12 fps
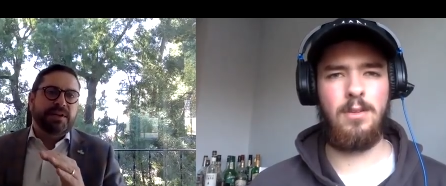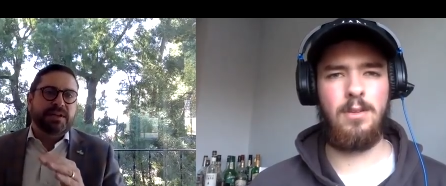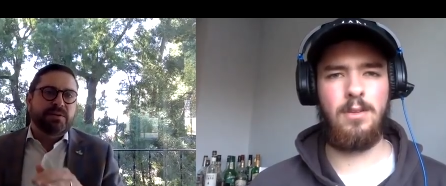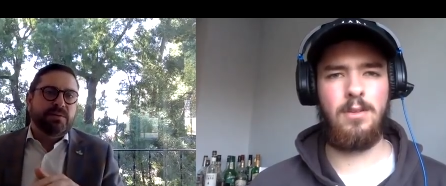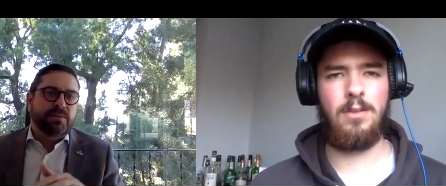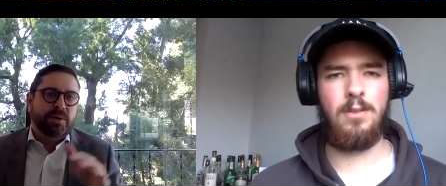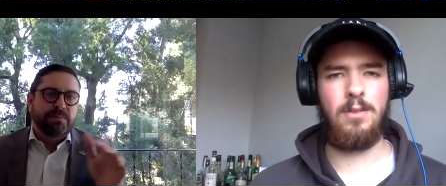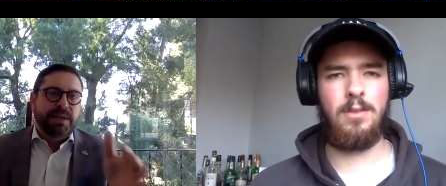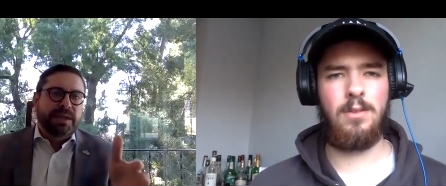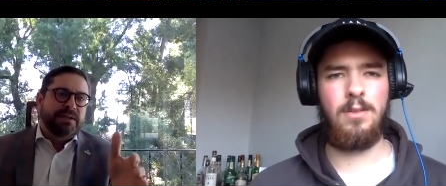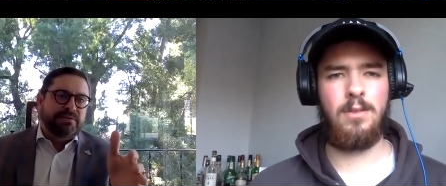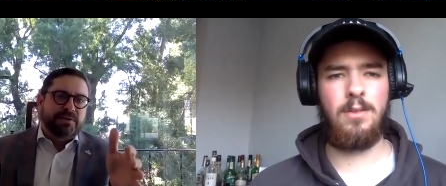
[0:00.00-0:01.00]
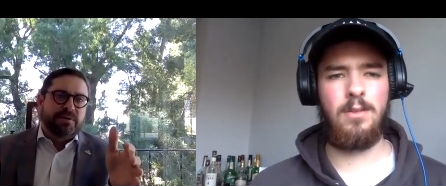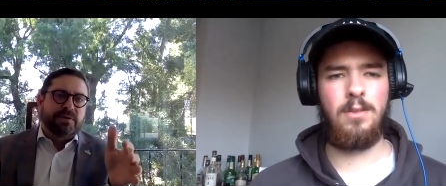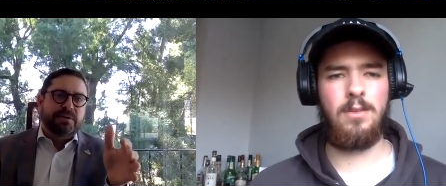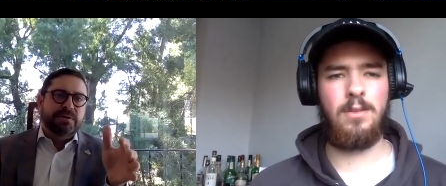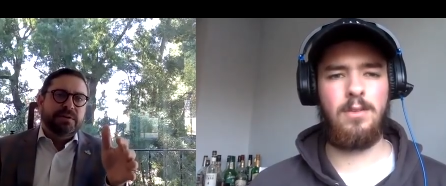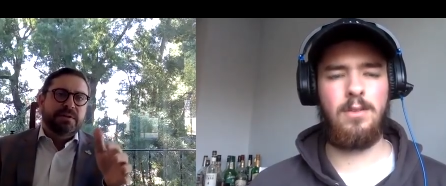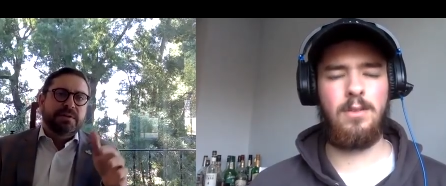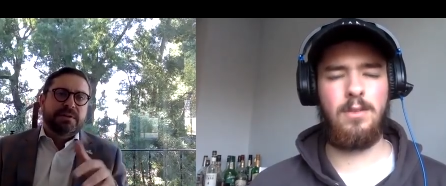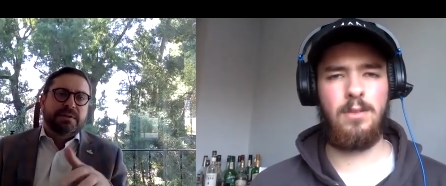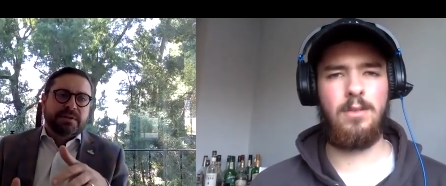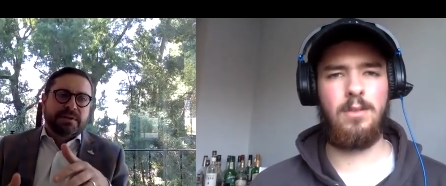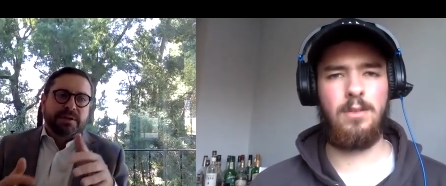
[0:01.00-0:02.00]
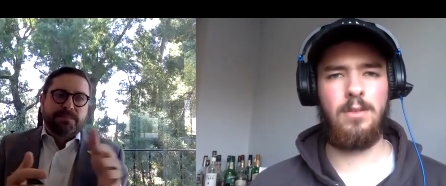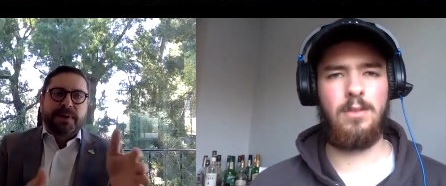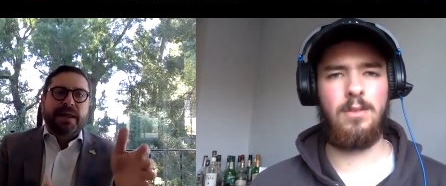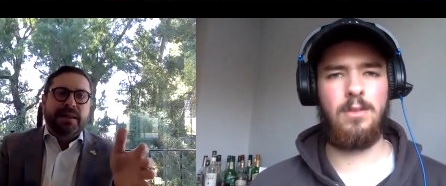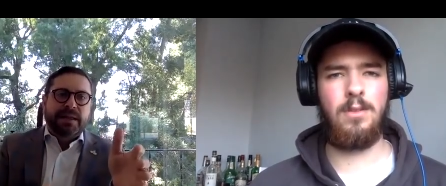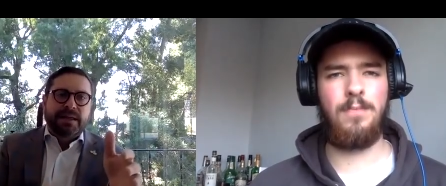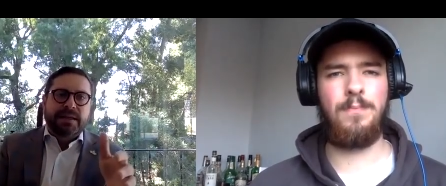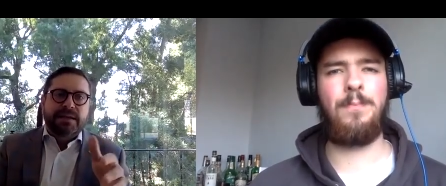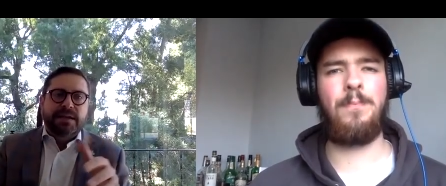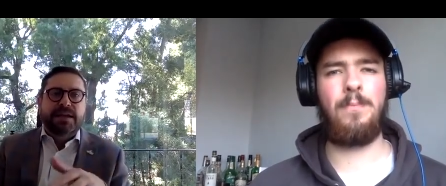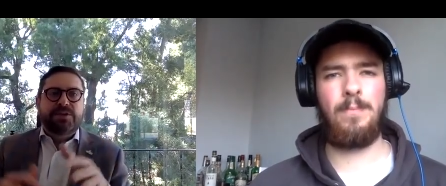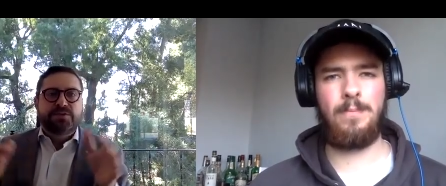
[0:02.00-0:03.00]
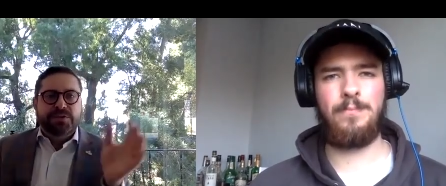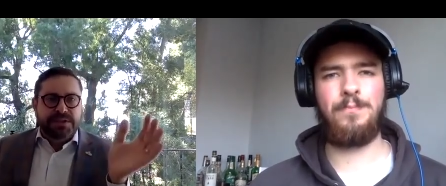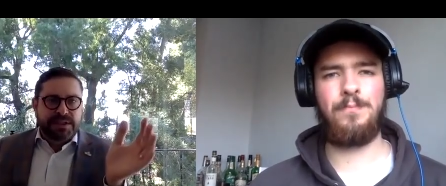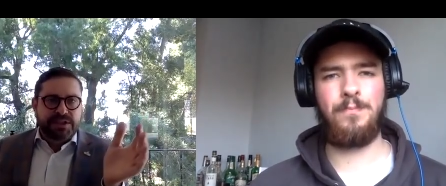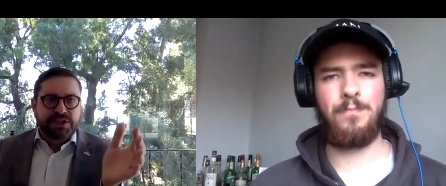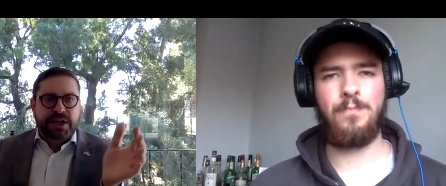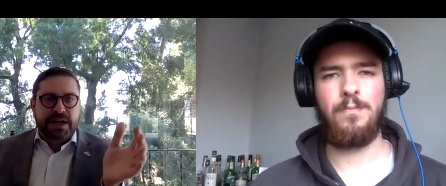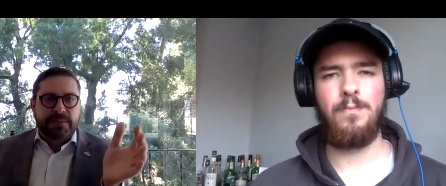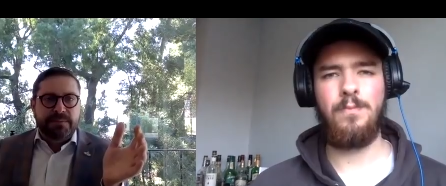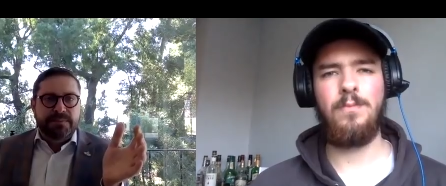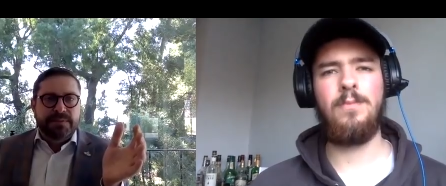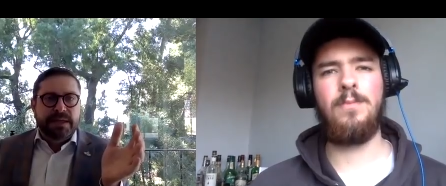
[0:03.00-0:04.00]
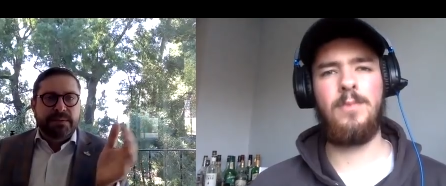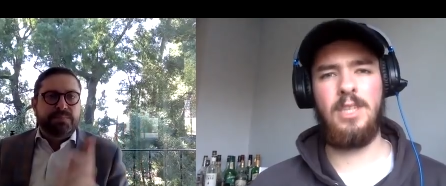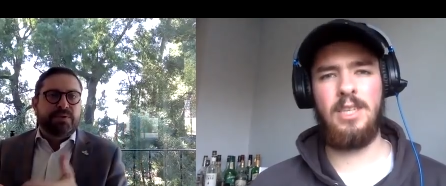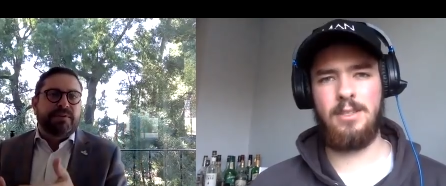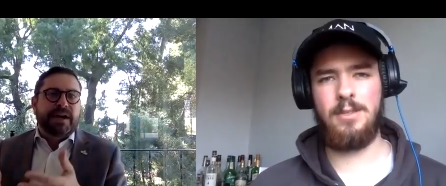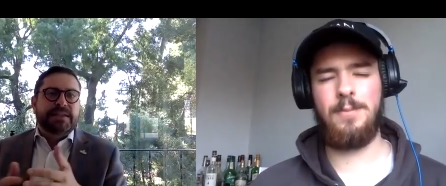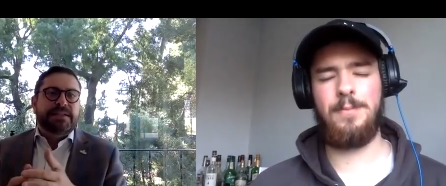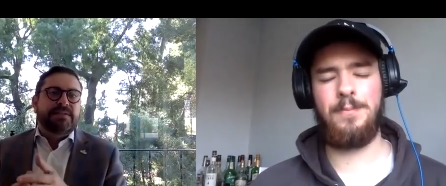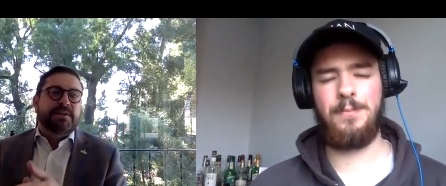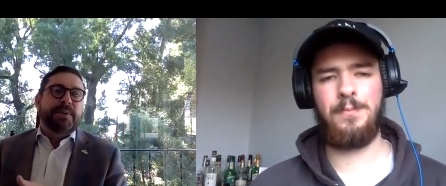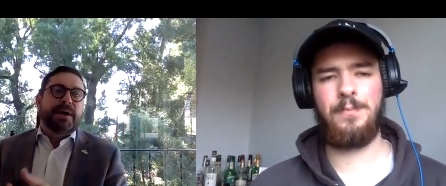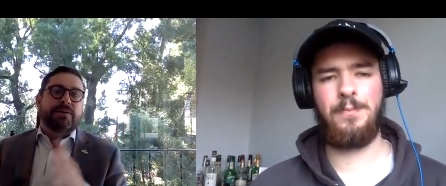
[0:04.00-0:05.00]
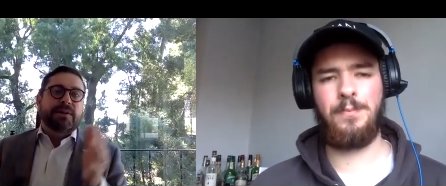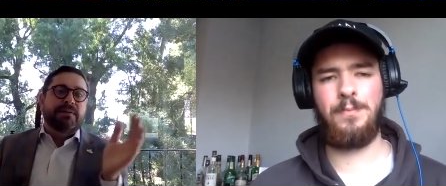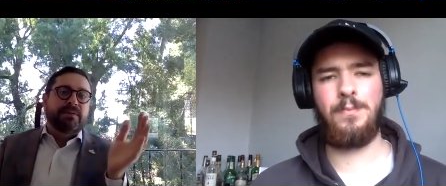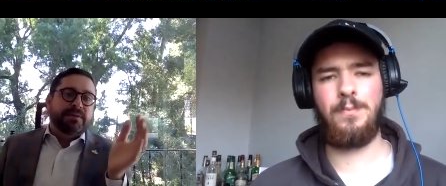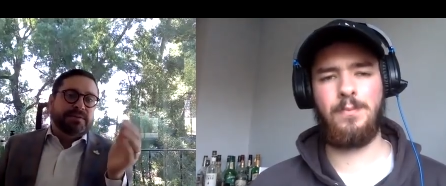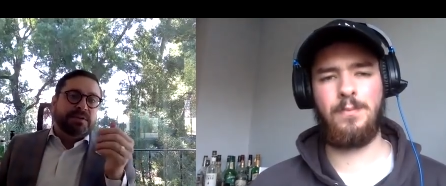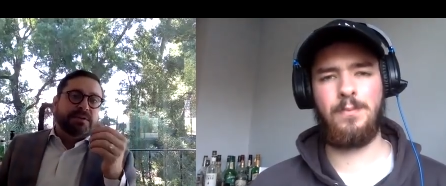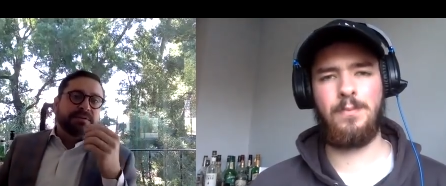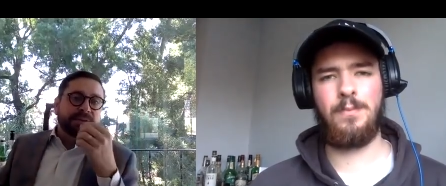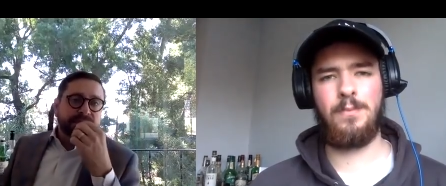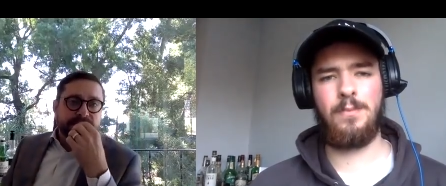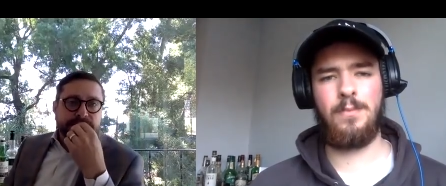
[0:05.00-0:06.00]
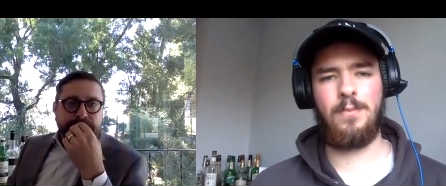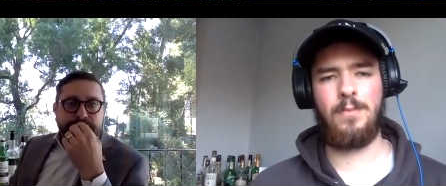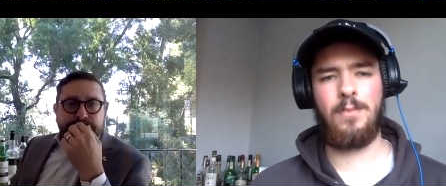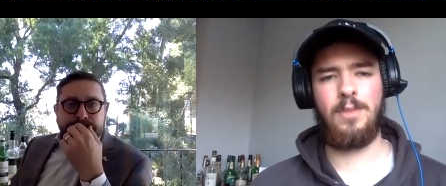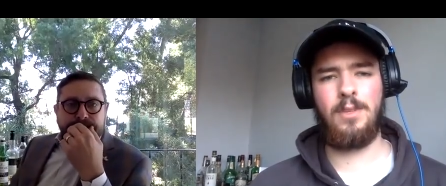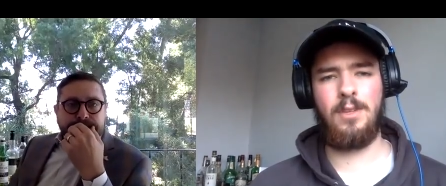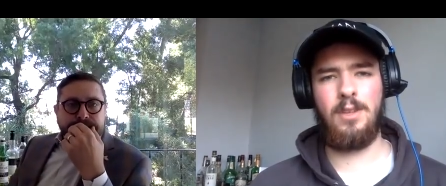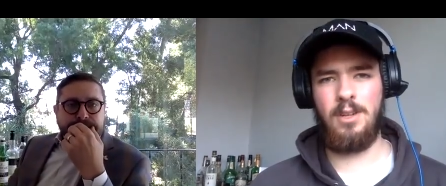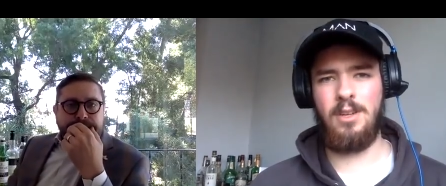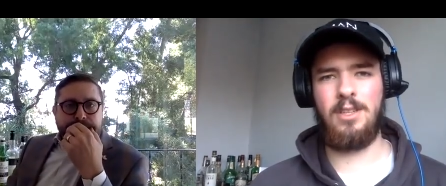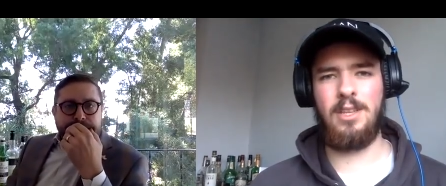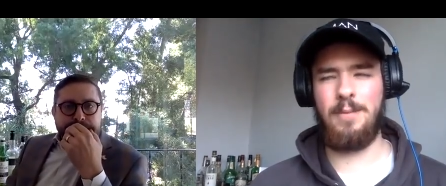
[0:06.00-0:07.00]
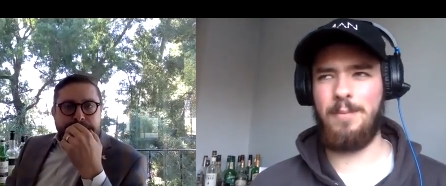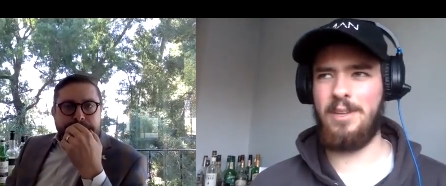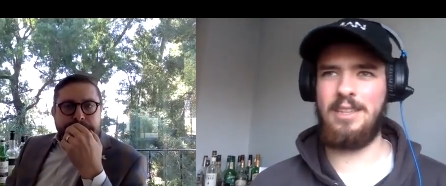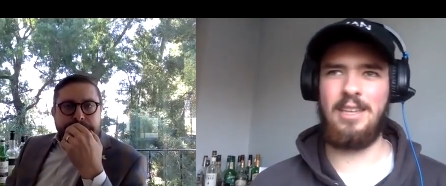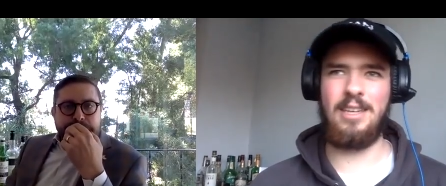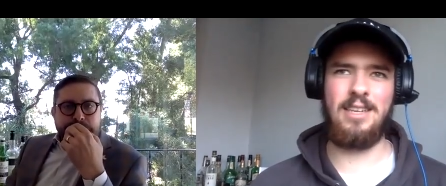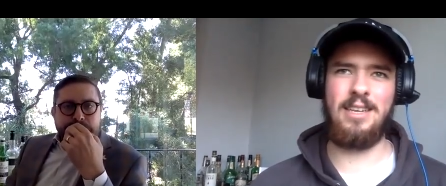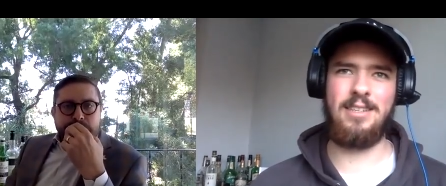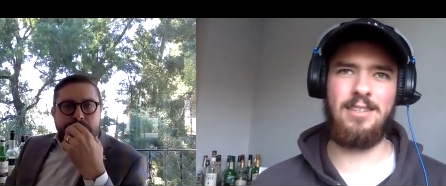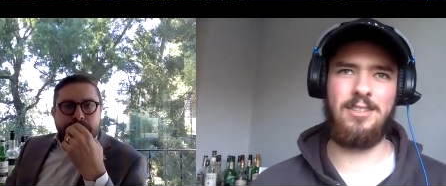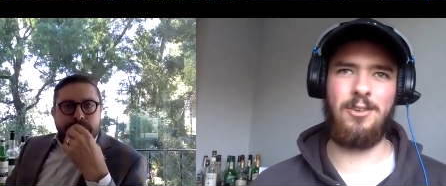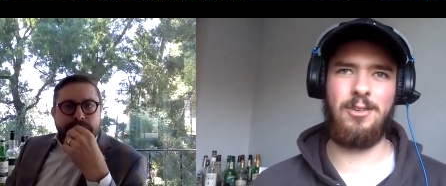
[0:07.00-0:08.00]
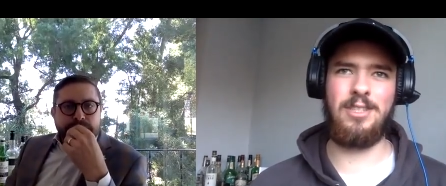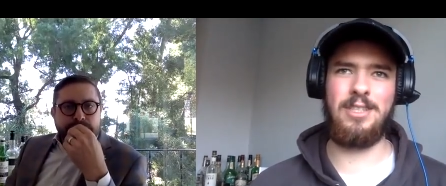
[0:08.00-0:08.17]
Speaker 1: into a more meaningful compelling interesting job that provides even a better level of service
Speaker 2: i like that i think that's excellent you know it's